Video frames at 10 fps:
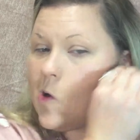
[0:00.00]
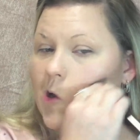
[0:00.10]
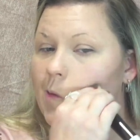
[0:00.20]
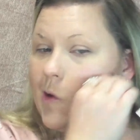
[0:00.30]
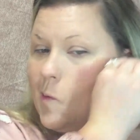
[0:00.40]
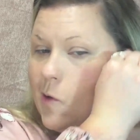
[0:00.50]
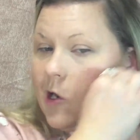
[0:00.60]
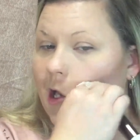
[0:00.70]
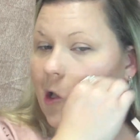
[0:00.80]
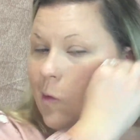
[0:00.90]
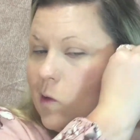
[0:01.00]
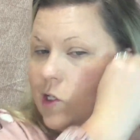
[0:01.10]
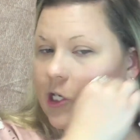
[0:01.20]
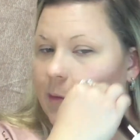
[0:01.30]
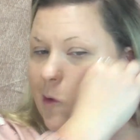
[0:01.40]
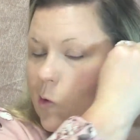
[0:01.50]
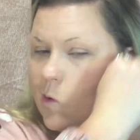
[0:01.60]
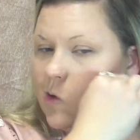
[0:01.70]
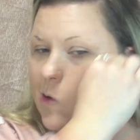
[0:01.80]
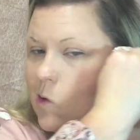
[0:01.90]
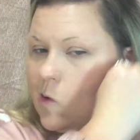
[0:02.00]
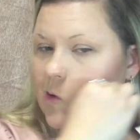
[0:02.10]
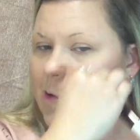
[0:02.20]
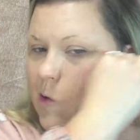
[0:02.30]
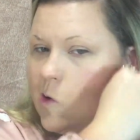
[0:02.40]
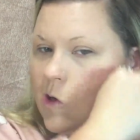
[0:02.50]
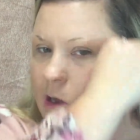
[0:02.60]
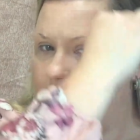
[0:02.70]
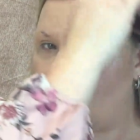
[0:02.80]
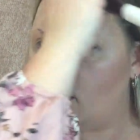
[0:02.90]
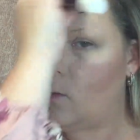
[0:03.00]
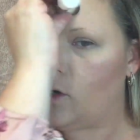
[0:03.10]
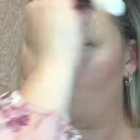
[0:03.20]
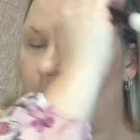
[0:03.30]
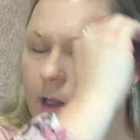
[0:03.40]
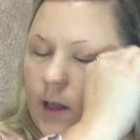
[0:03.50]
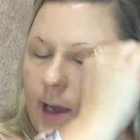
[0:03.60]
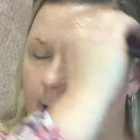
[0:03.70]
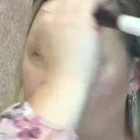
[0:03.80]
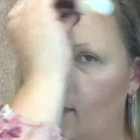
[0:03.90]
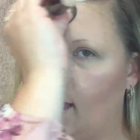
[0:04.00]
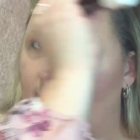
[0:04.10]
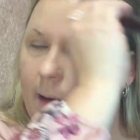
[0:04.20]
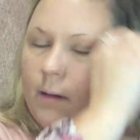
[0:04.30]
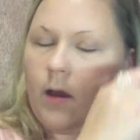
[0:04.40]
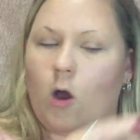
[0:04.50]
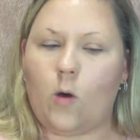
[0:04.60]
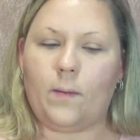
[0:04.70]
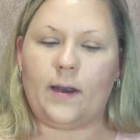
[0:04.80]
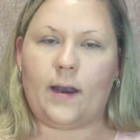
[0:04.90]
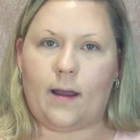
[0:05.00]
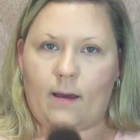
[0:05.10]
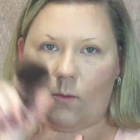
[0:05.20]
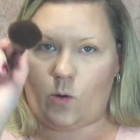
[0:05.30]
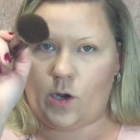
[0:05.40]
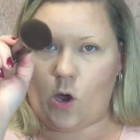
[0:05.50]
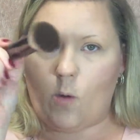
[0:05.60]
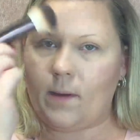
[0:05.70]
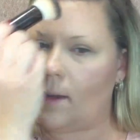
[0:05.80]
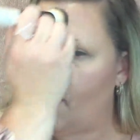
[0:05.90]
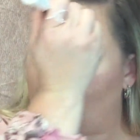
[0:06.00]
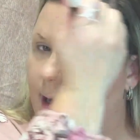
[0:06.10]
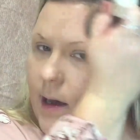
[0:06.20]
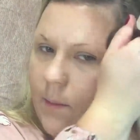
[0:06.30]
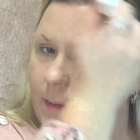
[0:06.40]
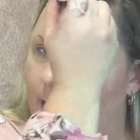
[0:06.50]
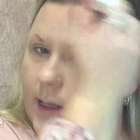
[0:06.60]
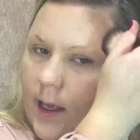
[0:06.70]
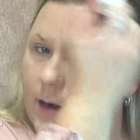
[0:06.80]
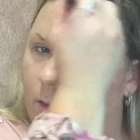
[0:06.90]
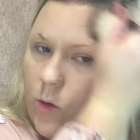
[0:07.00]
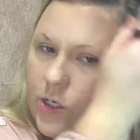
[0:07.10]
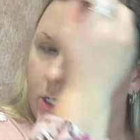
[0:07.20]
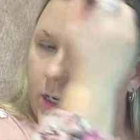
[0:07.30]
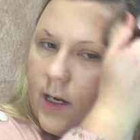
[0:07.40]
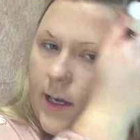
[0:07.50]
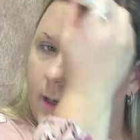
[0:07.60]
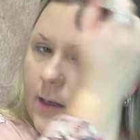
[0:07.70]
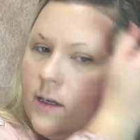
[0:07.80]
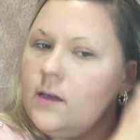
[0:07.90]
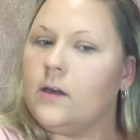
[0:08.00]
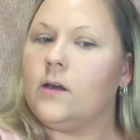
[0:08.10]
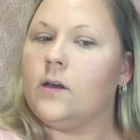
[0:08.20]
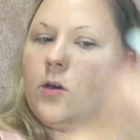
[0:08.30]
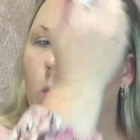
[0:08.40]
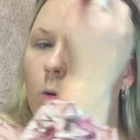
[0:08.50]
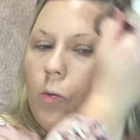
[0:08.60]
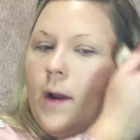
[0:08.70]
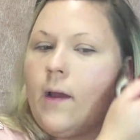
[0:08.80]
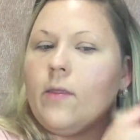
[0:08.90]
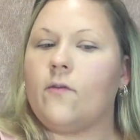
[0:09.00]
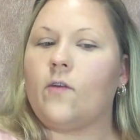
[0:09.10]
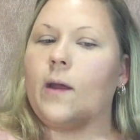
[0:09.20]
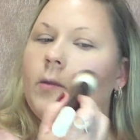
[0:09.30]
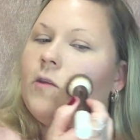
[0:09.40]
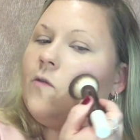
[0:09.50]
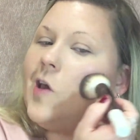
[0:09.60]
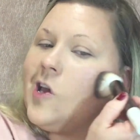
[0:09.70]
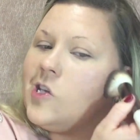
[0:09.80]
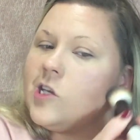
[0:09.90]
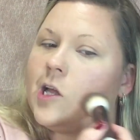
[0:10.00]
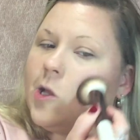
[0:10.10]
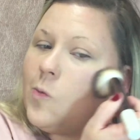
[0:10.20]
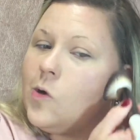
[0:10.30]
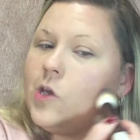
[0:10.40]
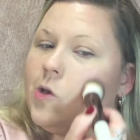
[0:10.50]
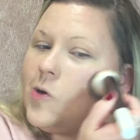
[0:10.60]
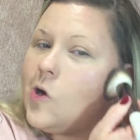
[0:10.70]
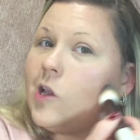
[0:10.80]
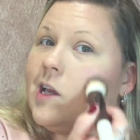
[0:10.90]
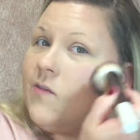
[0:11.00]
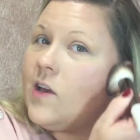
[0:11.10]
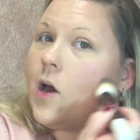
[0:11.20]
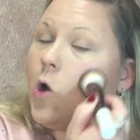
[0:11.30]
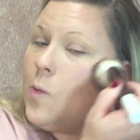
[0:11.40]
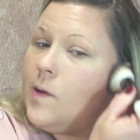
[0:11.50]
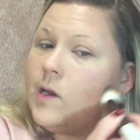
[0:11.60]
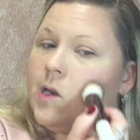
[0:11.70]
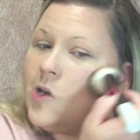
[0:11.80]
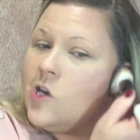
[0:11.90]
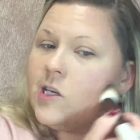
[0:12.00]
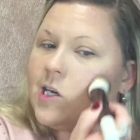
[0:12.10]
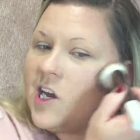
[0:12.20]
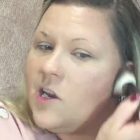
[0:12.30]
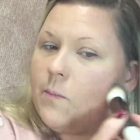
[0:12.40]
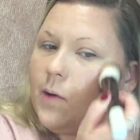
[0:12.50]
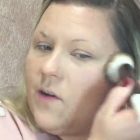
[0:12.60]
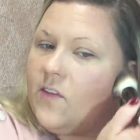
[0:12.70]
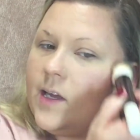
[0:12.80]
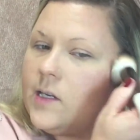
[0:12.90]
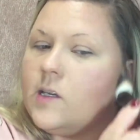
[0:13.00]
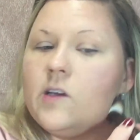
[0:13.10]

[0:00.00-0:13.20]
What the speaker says: and I'm gonna put it along my cheekbone. And then we're gonna kind of let it open, and we're gonna open it back up, and then we're just gonna go around the frame of the face, and then we'll leave it open to kind of buff it